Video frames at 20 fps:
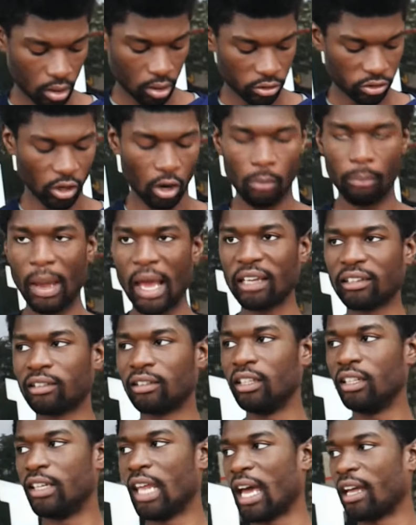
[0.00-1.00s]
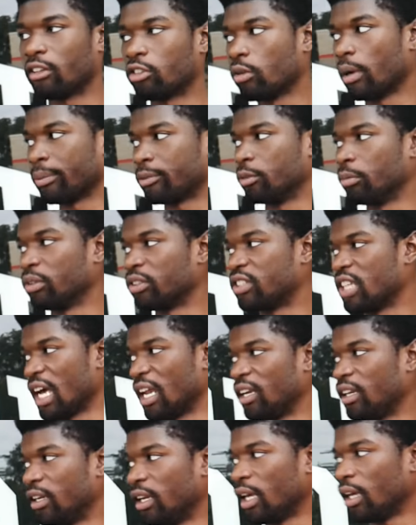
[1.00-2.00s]
So basically that scripture was
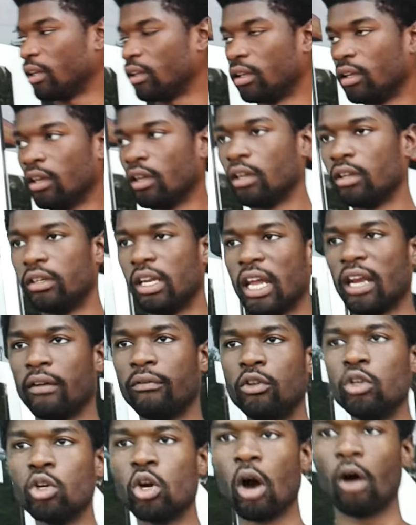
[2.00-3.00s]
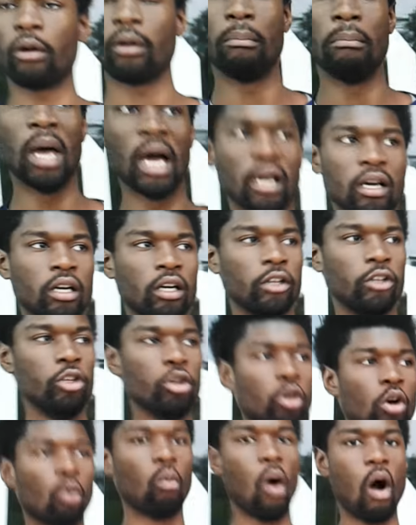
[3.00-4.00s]
telling that if you go to Mecca, you
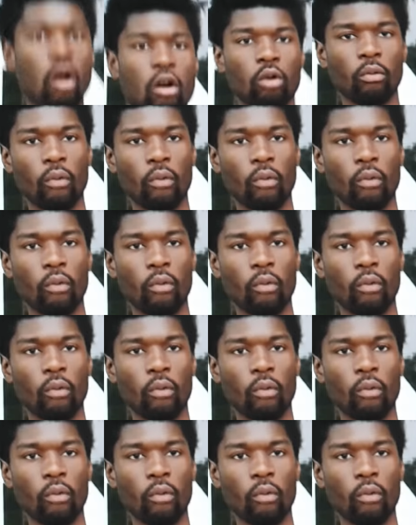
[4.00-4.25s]
can walk